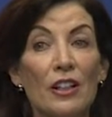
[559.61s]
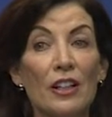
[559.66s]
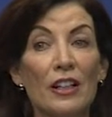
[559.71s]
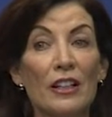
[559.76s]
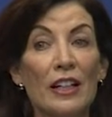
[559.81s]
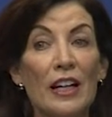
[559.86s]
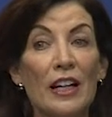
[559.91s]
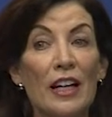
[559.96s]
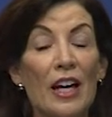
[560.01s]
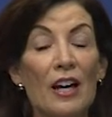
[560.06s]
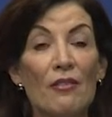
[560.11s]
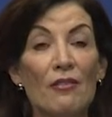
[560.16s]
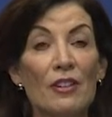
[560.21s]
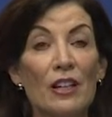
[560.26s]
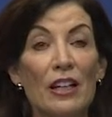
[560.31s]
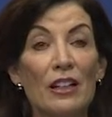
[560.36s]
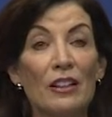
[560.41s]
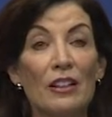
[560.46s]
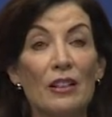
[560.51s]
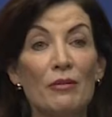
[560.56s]
And I have
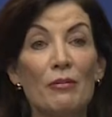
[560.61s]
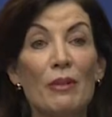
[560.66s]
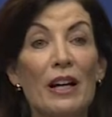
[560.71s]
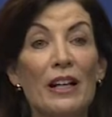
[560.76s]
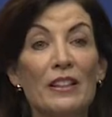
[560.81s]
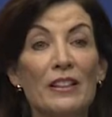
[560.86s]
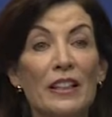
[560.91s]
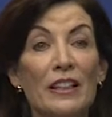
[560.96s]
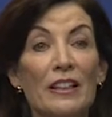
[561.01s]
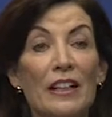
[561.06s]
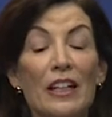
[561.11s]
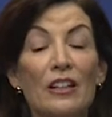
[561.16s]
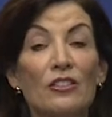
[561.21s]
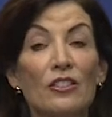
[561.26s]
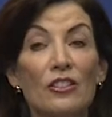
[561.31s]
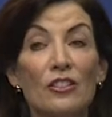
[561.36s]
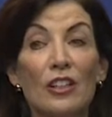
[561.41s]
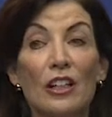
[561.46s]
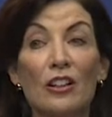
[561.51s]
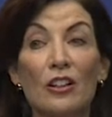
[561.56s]
that in my DNA
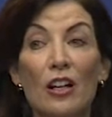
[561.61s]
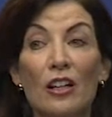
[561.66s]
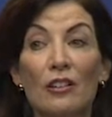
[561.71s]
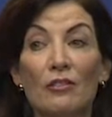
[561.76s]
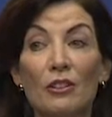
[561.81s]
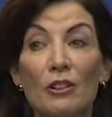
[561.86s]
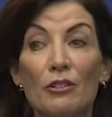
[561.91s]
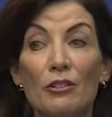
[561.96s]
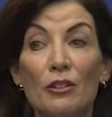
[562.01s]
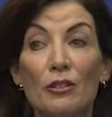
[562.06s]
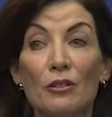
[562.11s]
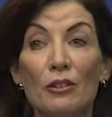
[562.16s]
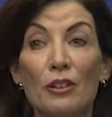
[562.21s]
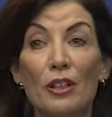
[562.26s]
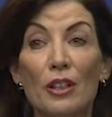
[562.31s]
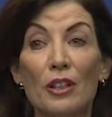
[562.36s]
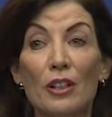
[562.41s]
just like all of you do.